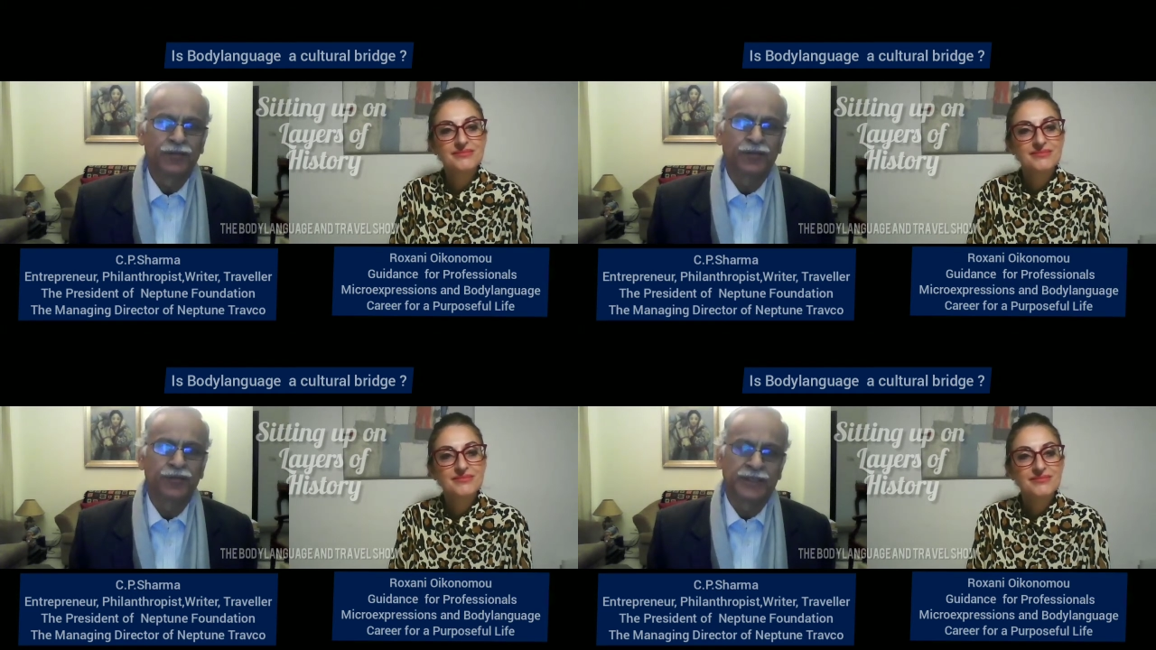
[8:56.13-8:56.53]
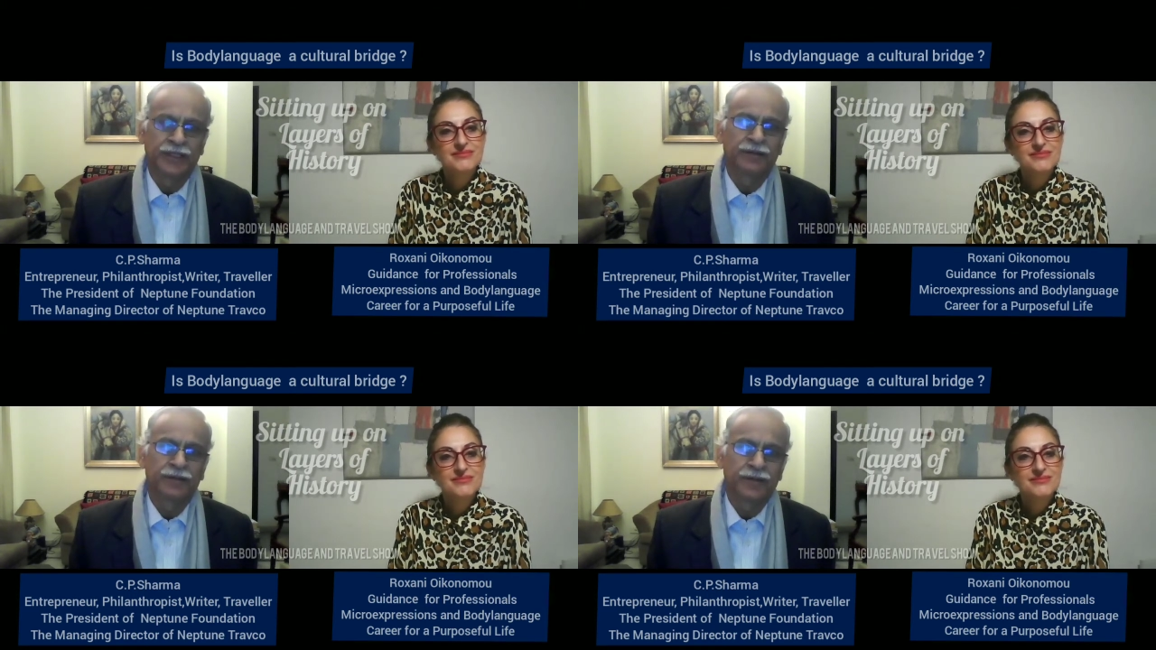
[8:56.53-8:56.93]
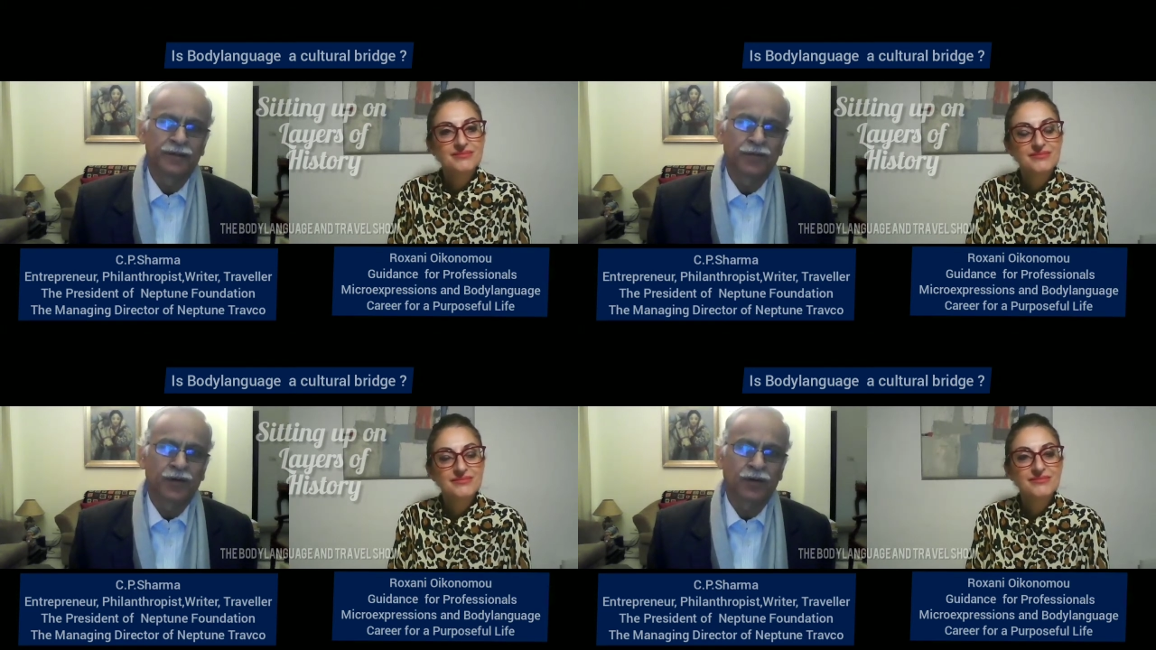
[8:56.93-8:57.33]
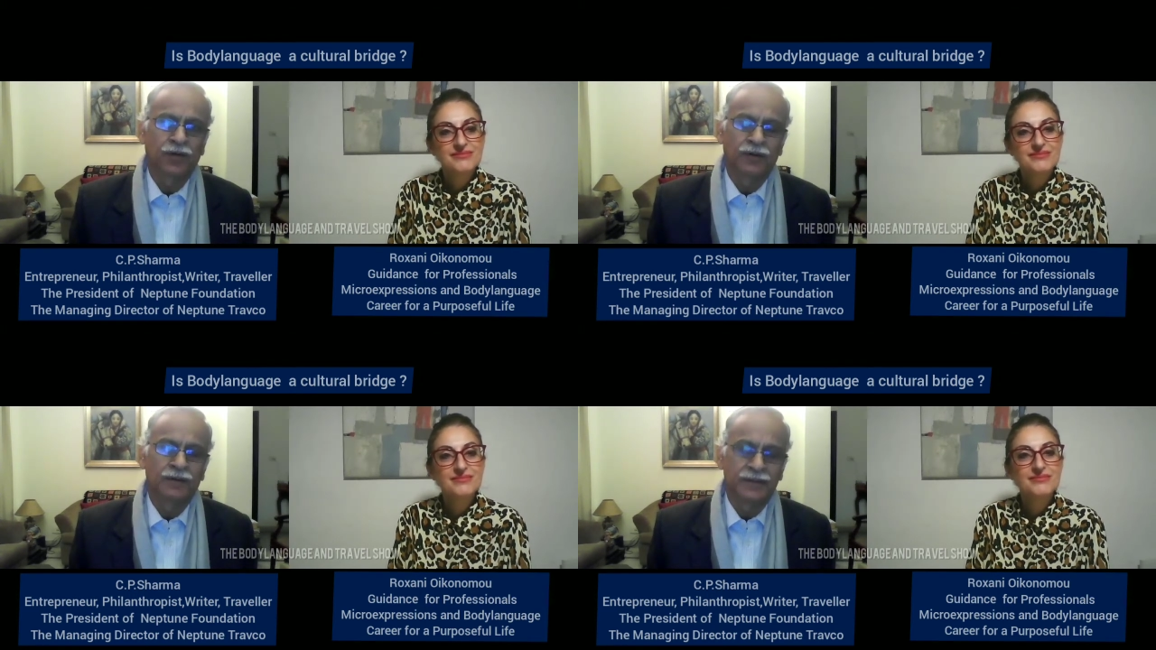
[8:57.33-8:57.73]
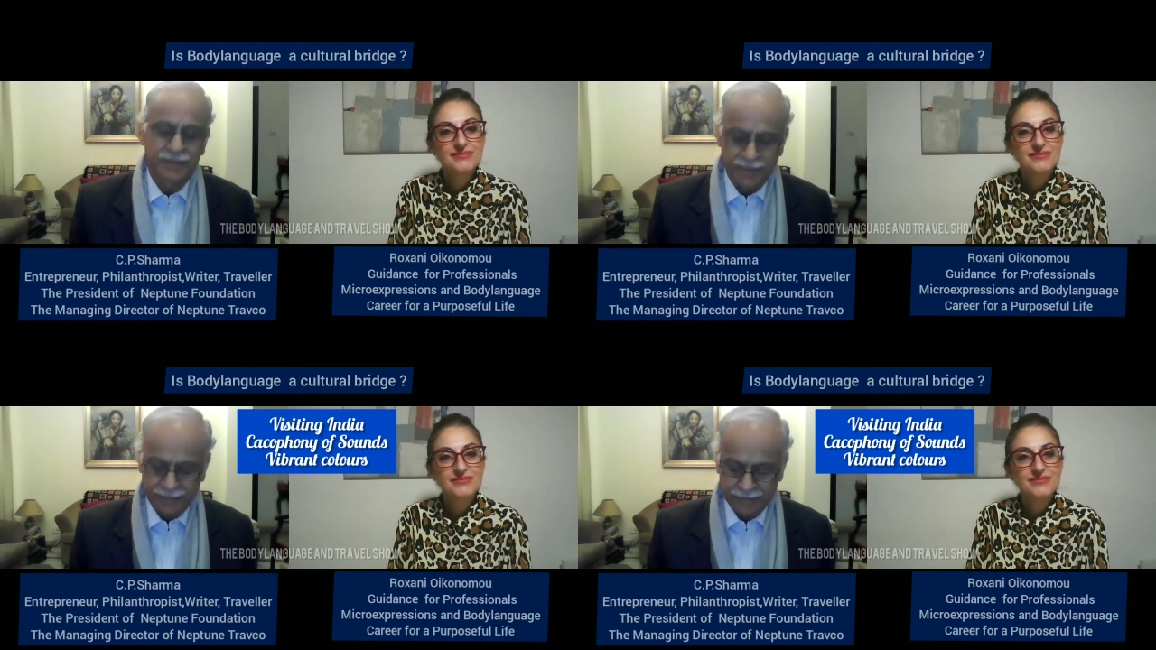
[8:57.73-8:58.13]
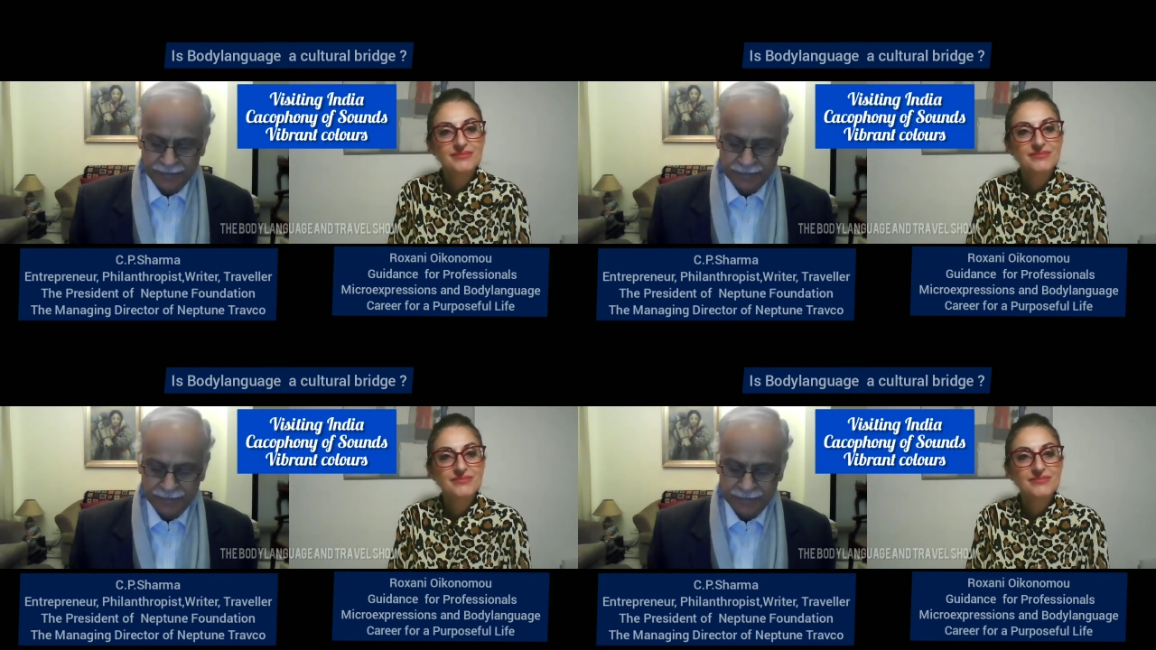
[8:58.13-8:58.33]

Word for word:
Speaker 1: to see what all is there.